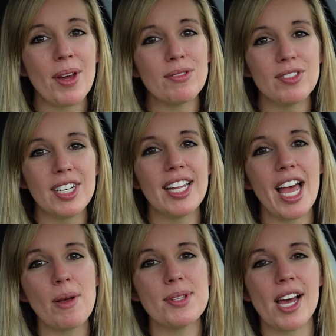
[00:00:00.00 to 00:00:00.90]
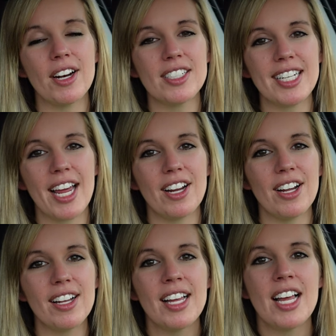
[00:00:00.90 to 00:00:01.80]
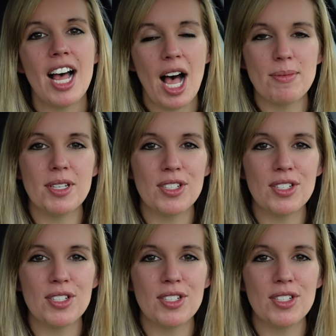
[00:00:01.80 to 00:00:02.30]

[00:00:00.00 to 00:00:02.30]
That really helps out our channel, helps